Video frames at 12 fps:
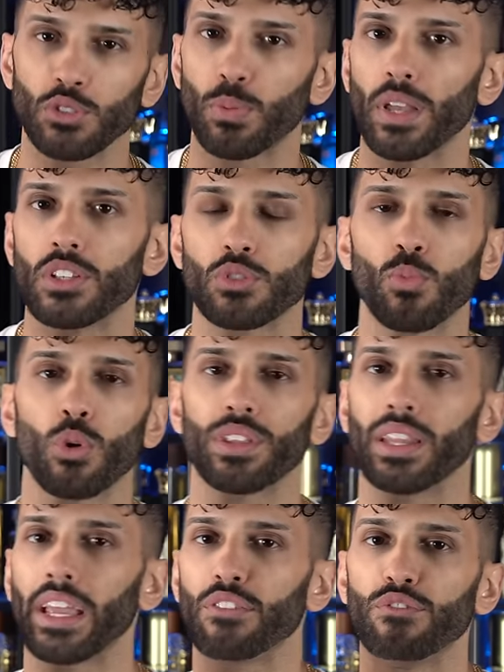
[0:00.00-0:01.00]
spray this more than
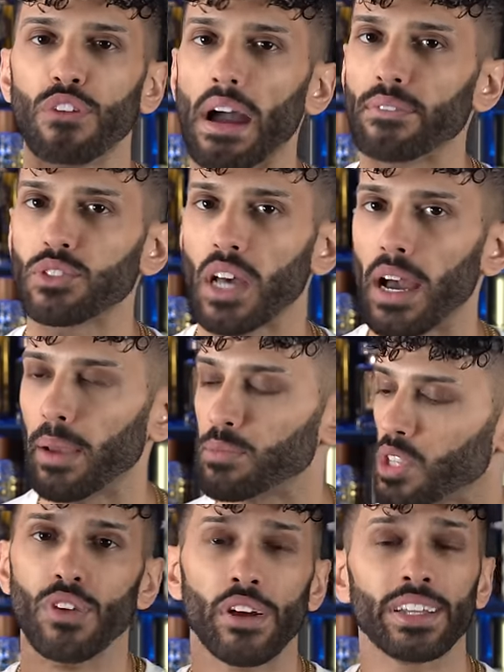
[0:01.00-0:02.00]
like 5 times.
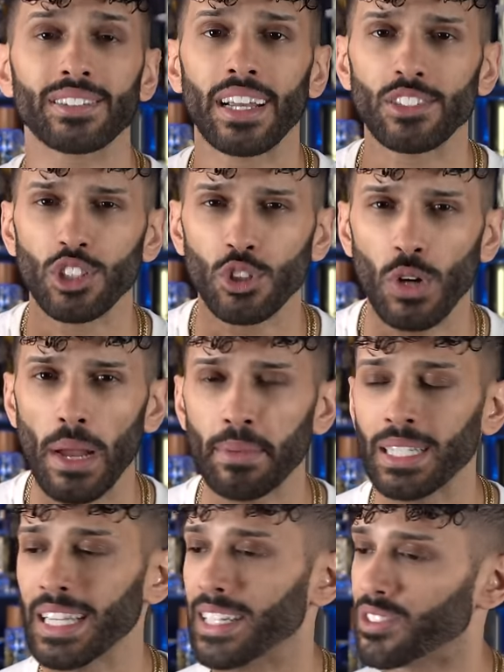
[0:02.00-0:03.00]
Very
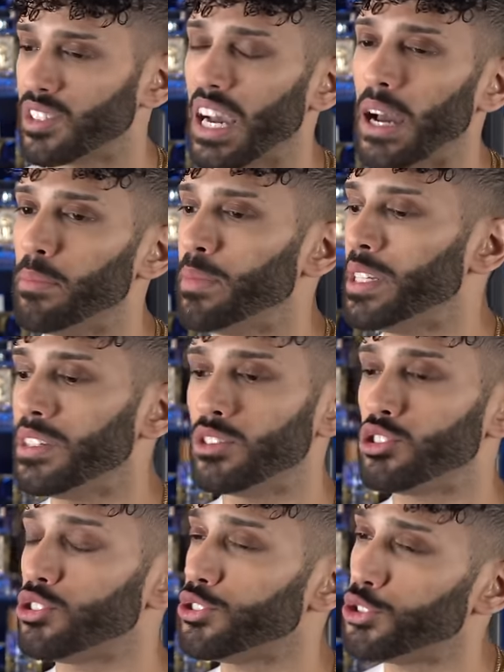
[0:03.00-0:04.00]
attention-grabbing and has gotten me
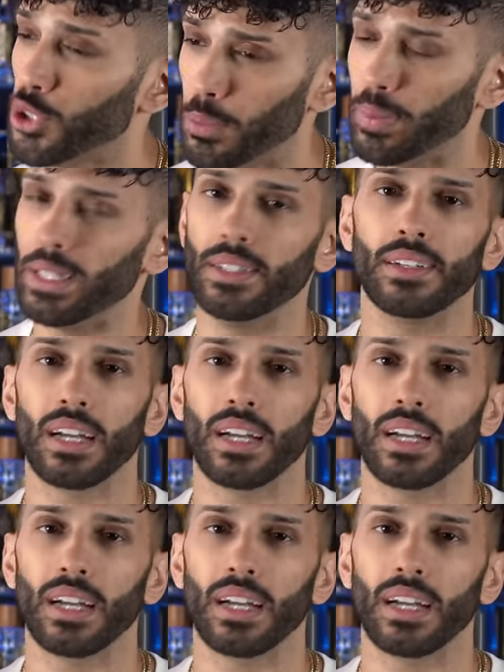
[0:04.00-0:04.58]
stupid